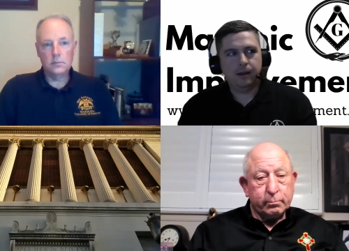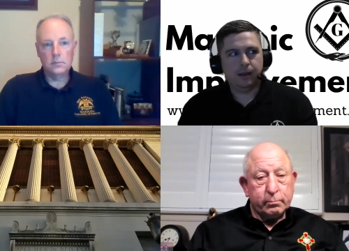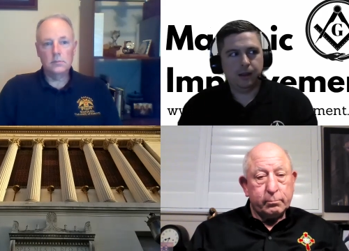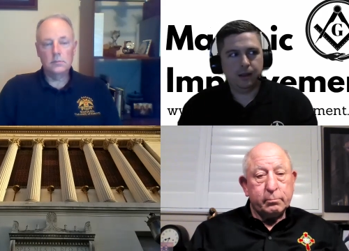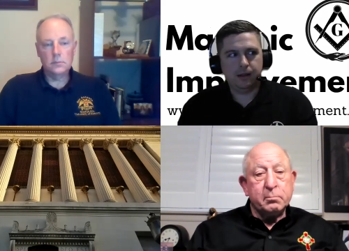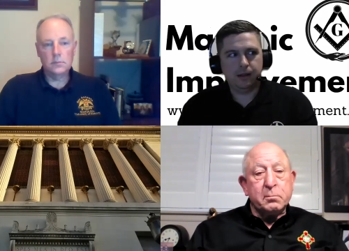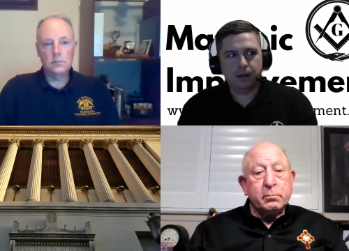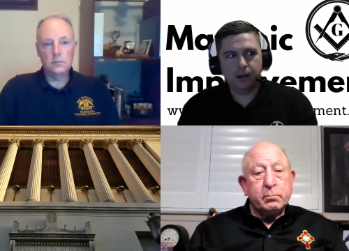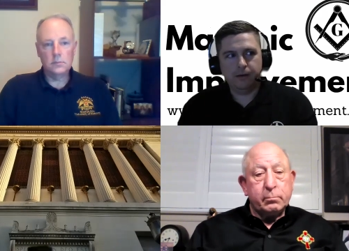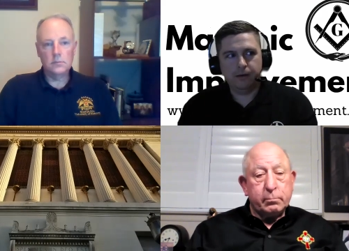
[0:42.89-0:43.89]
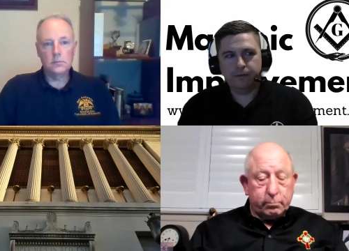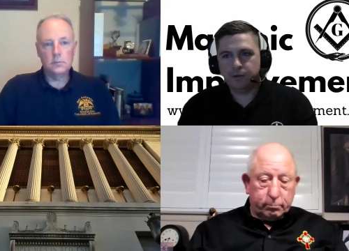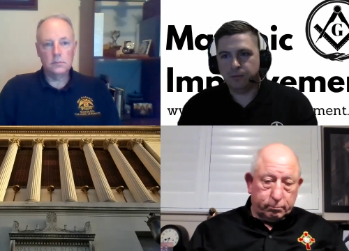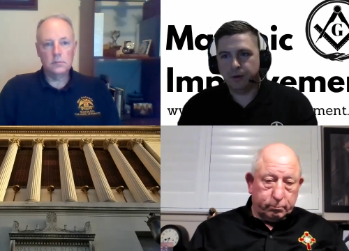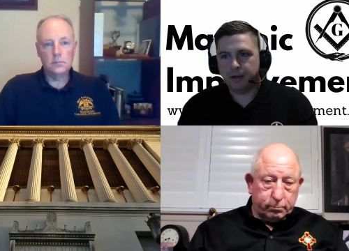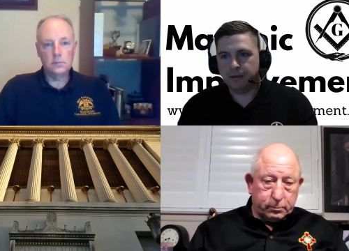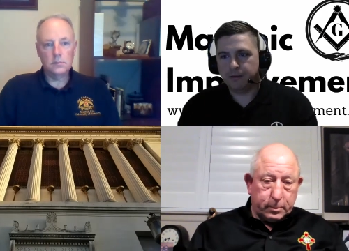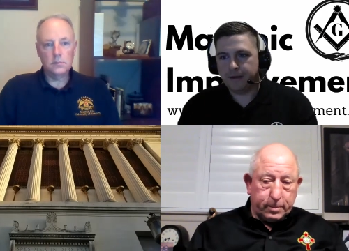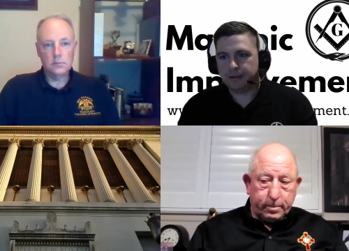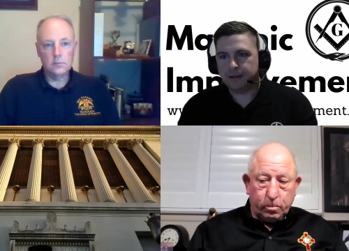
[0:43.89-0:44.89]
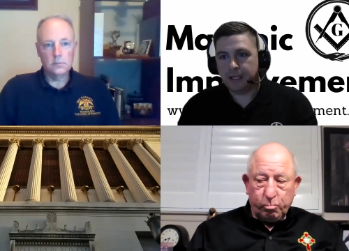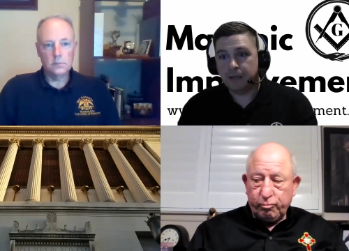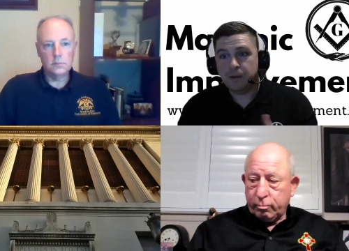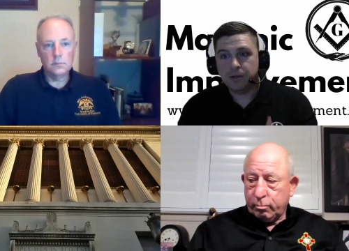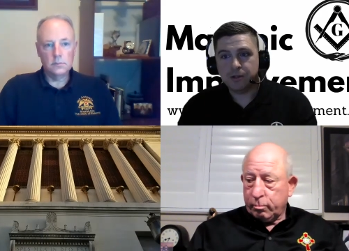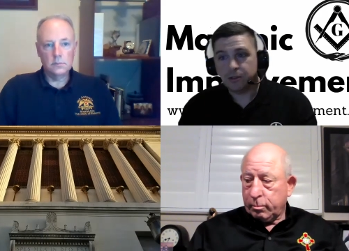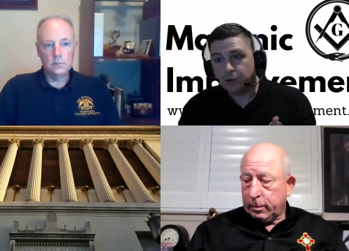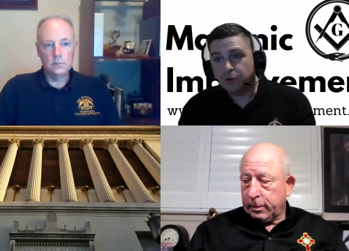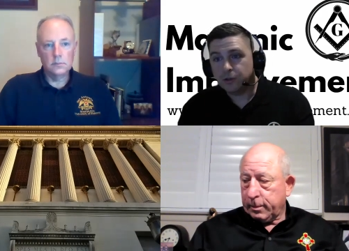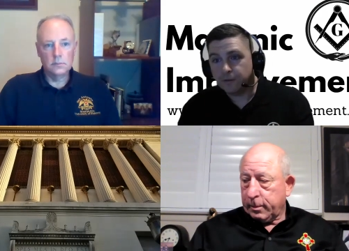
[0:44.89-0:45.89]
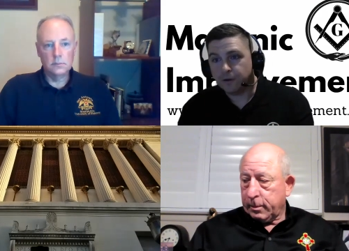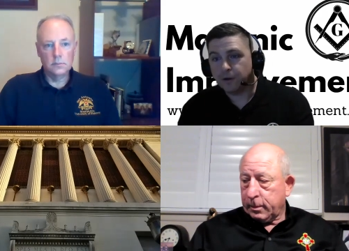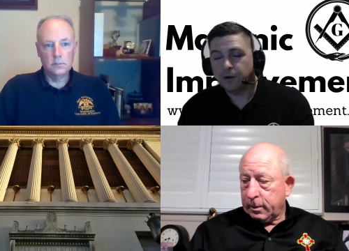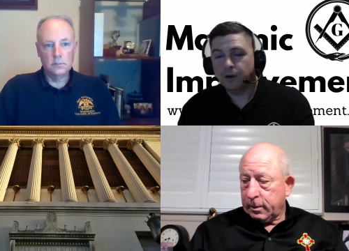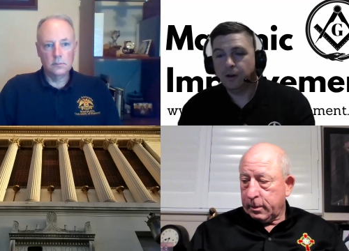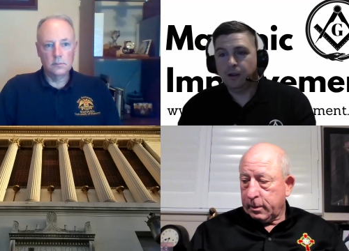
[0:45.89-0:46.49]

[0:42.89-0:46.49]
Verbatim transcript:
Speaker 1: They love to bring up the fact that he mentions Lucifer